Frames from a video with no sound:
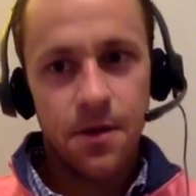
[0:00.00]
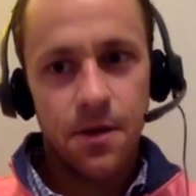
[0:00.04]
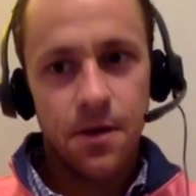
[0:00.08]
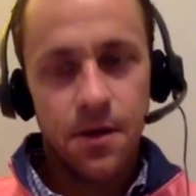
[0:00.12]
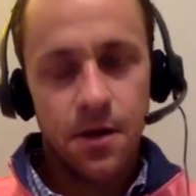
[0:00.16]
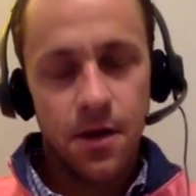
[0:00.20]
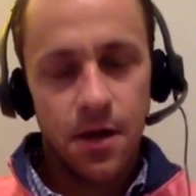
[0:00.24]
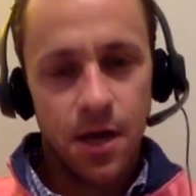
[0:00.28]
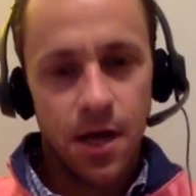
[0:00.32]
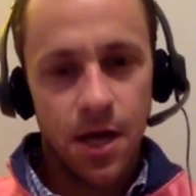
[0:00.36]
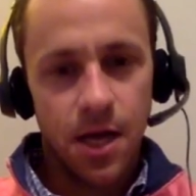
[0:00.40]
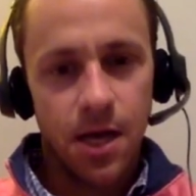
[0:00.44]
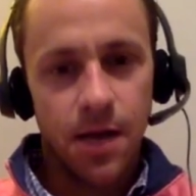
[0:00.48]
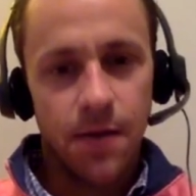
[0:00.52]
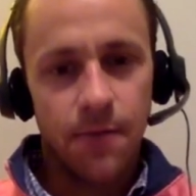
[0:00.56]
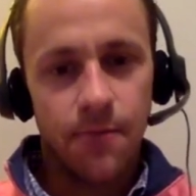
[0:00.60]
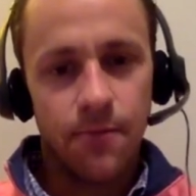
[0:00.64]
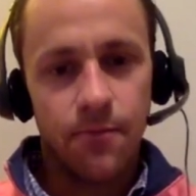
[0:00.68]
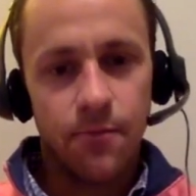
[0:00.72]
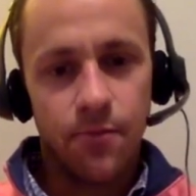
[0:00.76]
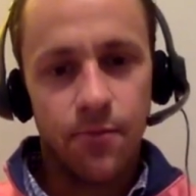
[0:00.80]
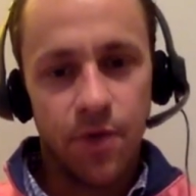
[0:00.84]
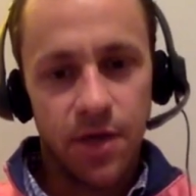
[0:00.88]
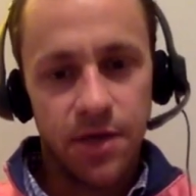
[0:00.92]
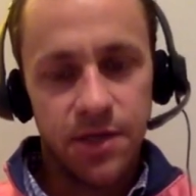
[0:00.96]

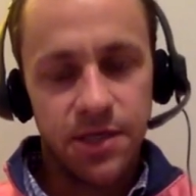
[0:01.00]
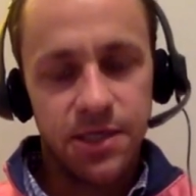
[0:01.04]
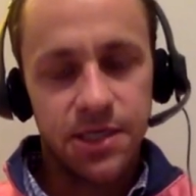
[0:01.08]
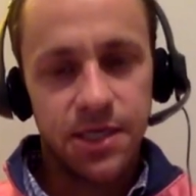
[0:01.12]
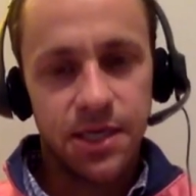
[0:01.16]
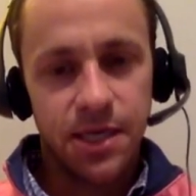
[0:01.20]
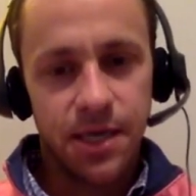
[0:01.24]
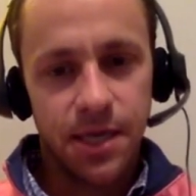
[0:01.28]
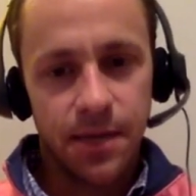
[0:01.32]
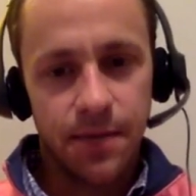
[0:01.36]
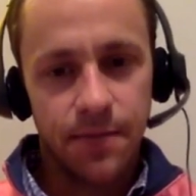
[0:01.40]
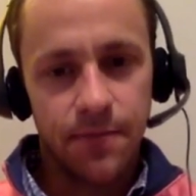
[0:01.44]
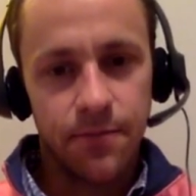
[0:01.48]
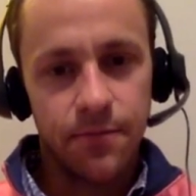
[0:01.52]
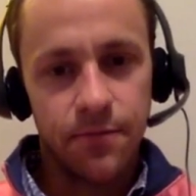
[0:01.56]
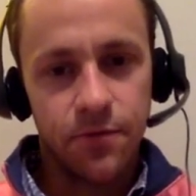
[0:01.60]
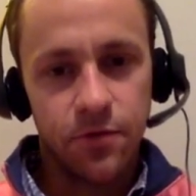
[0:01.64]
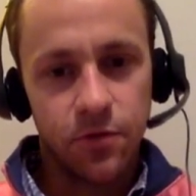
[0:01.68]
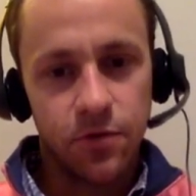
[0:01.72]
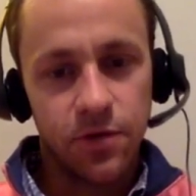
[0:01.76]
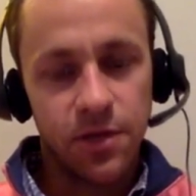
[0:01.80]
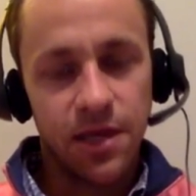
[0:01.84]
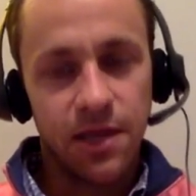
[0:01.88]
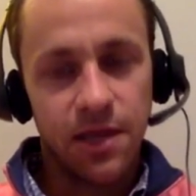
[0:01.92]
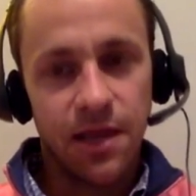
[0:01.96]
um, but um,
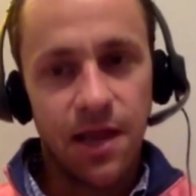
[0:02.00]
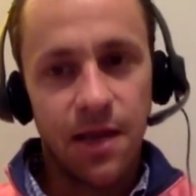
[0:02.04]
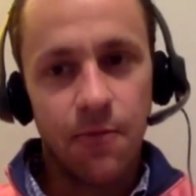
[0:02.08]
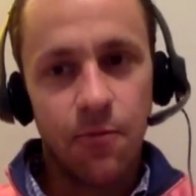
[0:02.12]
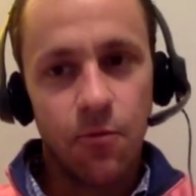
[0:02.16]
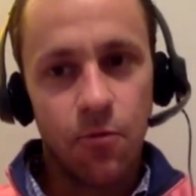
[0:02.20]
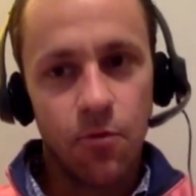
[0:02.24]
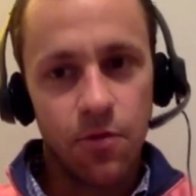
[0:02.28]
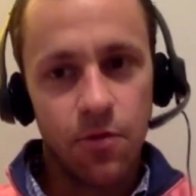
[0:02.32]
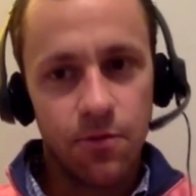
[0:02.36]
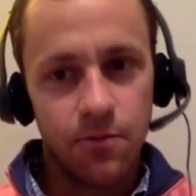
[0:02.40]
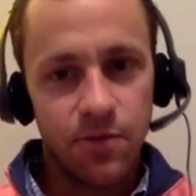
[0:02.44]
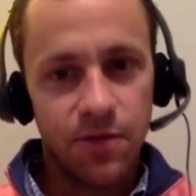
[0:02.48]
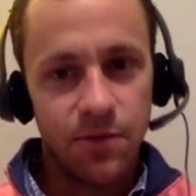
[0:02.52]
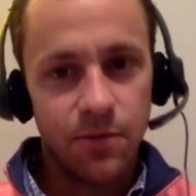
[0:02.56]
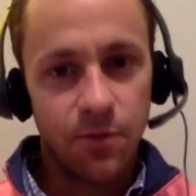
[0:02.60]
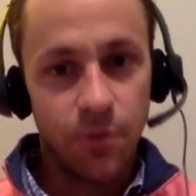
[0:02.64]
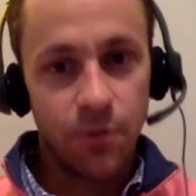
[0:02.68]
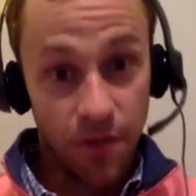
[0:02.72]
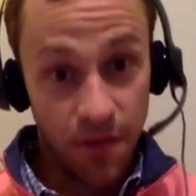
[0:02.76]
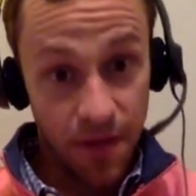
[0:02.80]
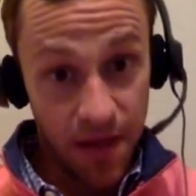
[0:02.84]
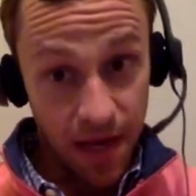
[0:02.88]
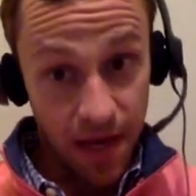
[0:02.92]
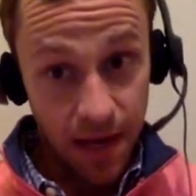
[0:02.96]
certainly a lot more than people
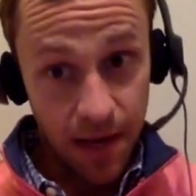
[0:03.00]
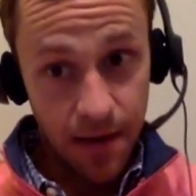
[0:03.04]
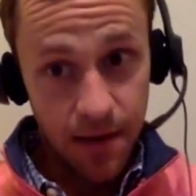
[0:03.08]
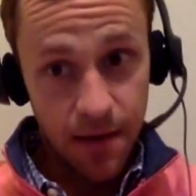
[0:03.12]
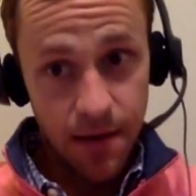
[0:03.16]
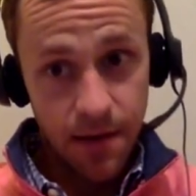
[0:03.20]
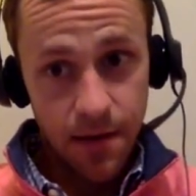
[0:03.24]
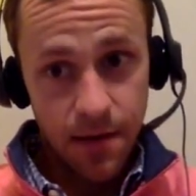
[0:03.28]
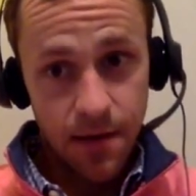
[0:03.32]
think.